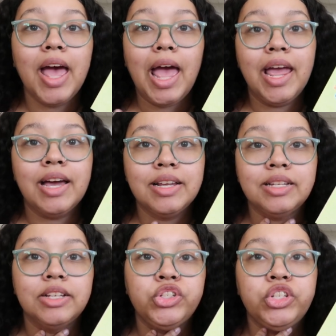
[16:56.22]

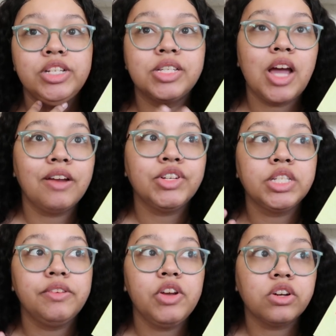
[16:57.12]
and she's kind of just
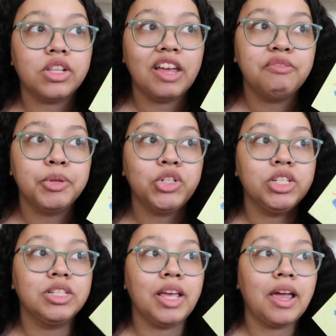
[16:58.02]
living her life, but
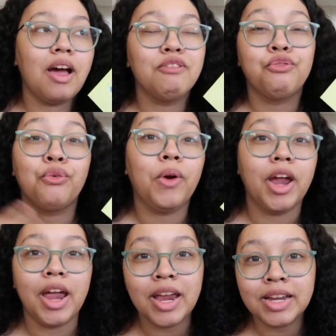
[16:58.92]
she's like
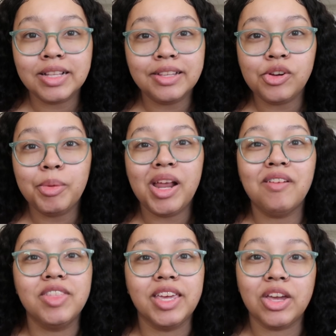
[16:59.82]
afraid a little bit
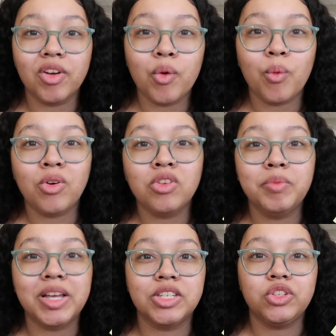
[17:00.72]
of the hearing world
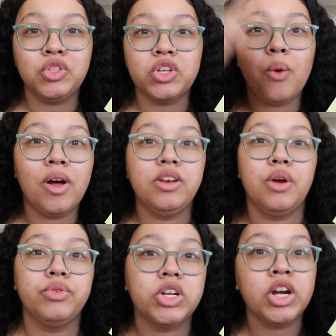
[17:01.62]
because it's so
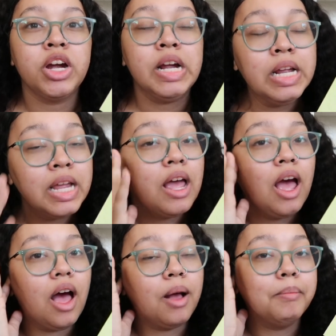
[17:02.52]
unknown to her.
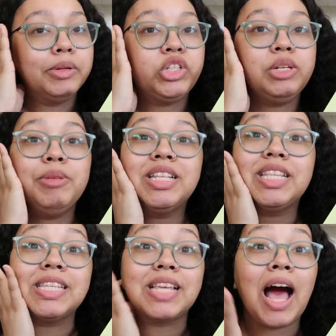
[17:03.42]
Um, but she meets
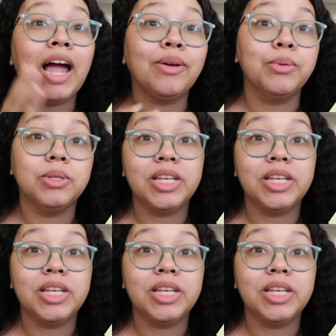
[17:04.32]
this guy who's